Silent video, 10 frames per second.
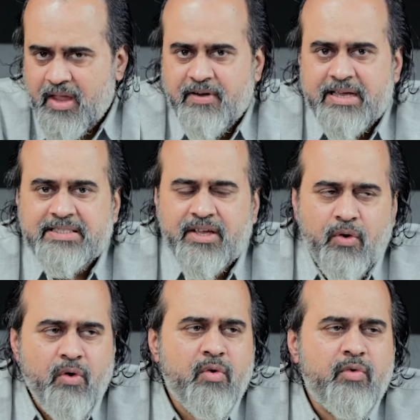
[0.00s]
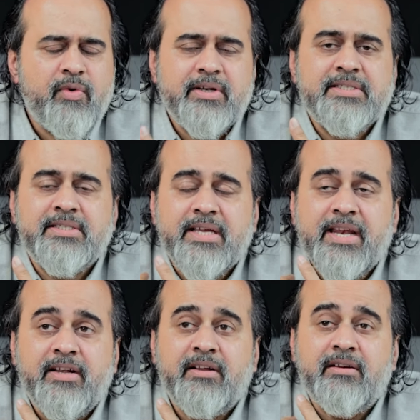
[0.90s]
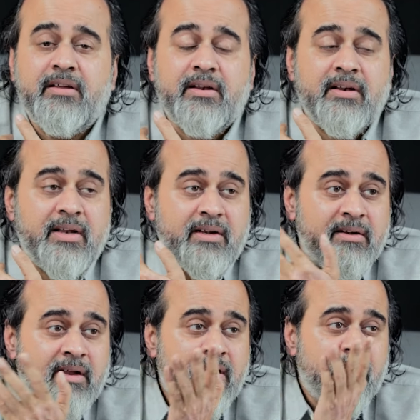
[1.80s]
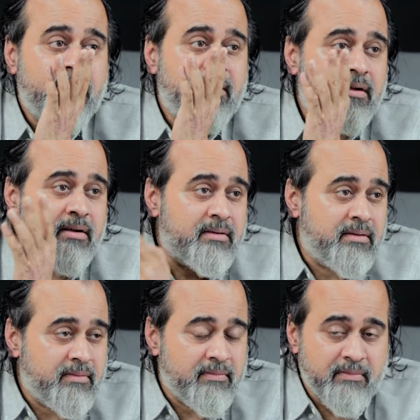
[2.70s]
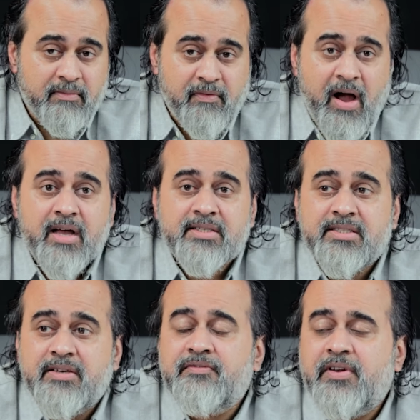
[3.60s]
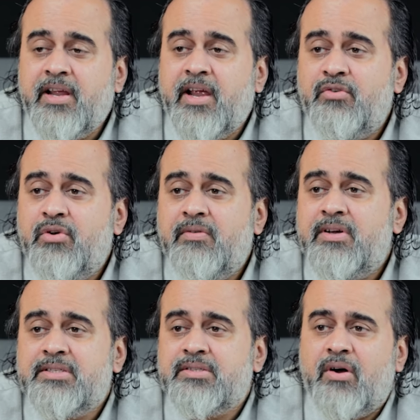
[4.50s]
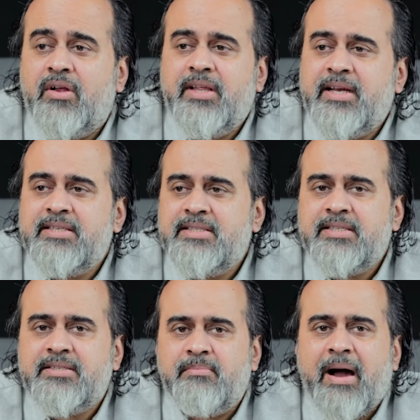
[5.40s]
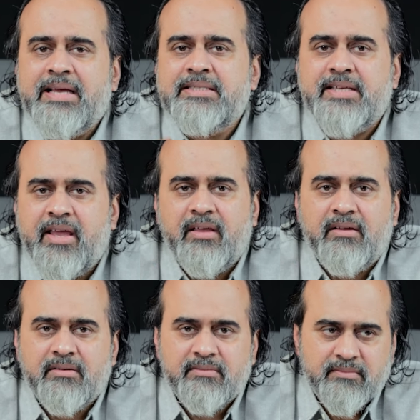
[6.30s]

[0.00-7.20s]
If I say, oh, it's an eternal and vast infinite universe, all that is just my saying.